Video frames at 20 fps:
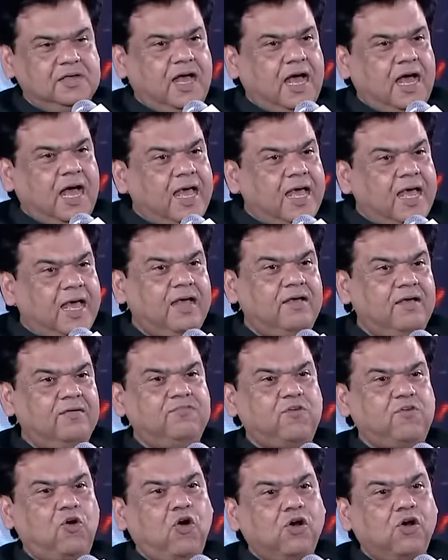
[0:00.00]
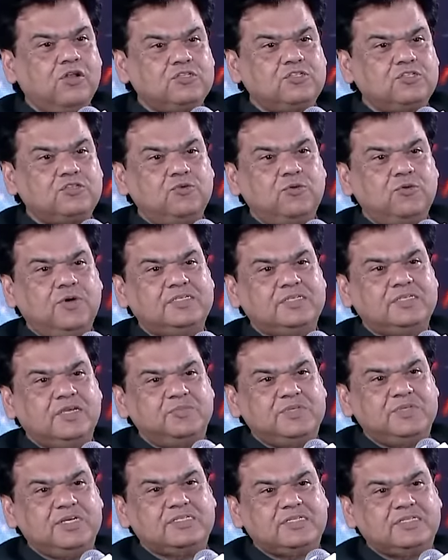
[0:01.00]
I have also a
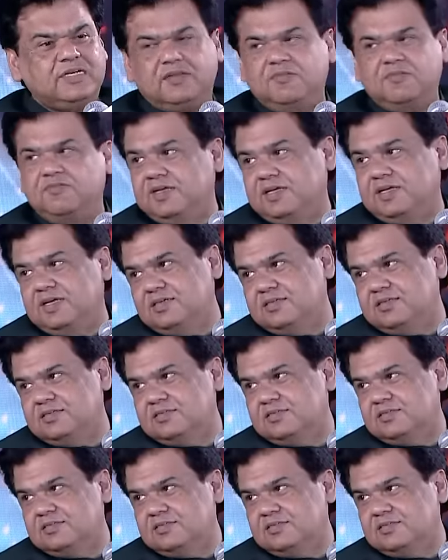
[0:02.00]
subject certificate